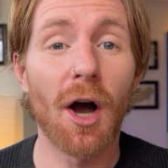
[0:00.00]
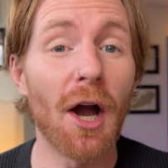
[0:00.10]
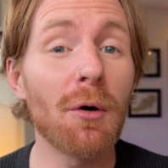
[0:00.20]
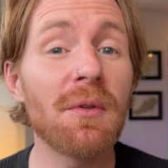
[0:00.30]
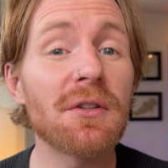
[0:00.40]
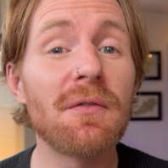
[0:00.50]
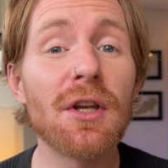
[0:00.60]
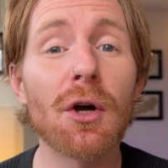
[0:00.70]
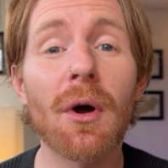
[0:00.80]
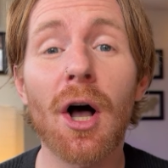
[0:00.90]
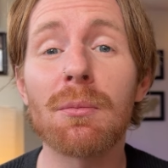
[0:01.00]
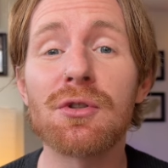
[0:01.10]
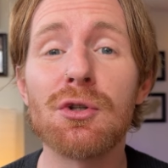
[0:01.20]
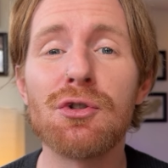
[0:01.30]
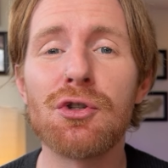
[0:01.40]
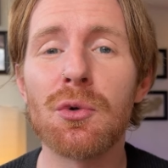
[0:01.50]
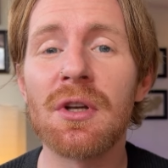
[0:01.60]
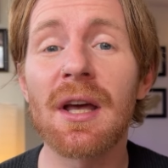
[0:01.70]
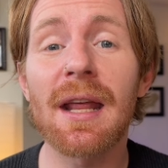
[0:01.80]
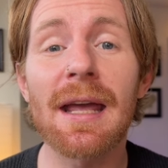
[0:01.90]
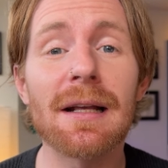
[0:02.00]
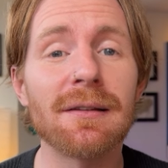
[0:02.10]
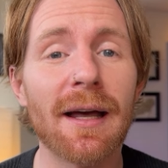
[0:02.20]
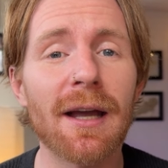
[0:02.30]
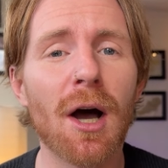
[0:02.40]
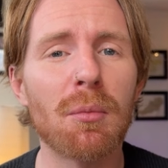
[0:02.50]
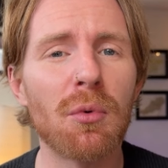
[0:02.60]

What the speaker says: I hope this video helps you to get a leg up